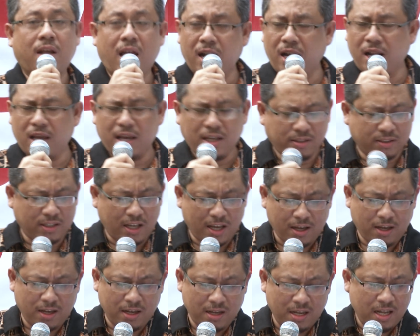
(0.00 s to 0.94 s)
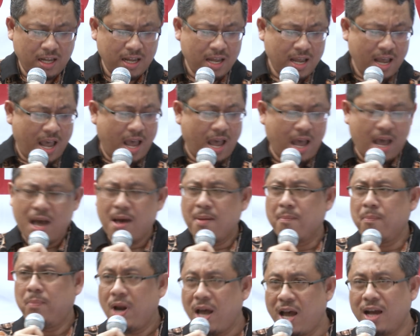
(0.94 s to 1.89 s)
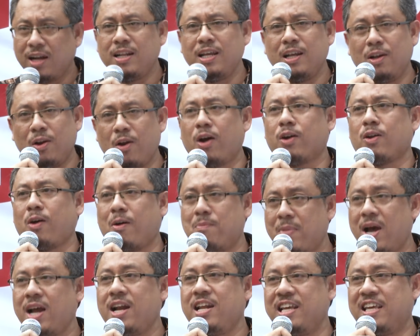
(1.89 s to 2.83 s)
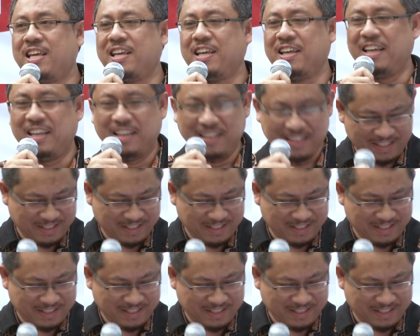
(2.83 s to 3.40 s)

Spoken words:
That is a bloody lot of money.